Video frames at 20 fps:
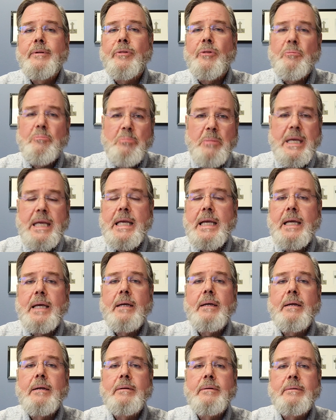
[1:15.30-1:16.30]
the
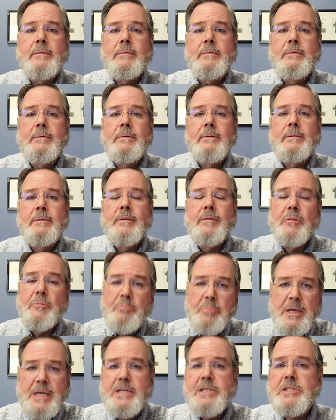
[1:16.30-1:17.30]
meek, the
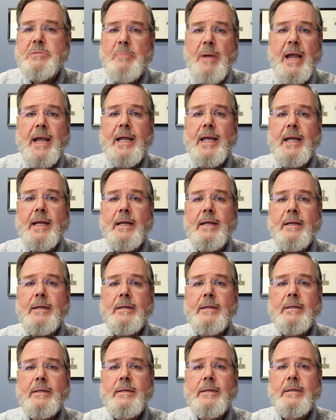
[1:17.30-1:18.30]
peacemaking,
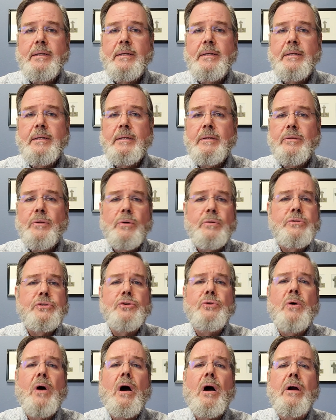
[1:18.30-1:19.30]

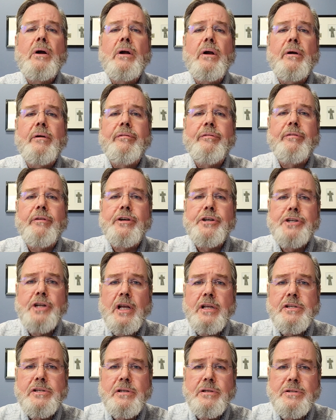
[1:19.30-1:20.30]
those who hunger for
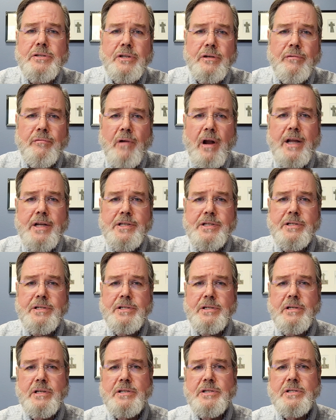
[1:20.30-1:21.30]
justice and
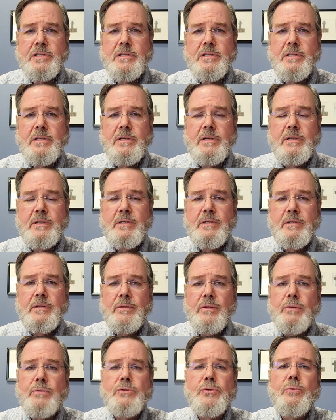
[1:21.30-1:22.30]
righteousness,
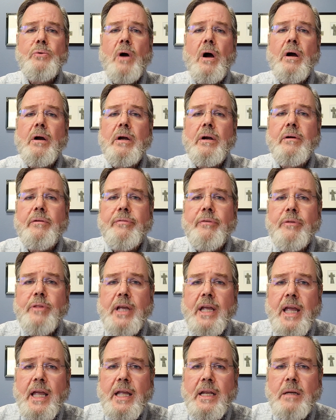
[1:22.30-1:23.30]
those who hunger for
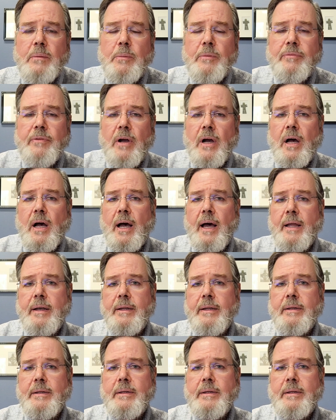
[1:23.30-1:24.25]
the kingdom of God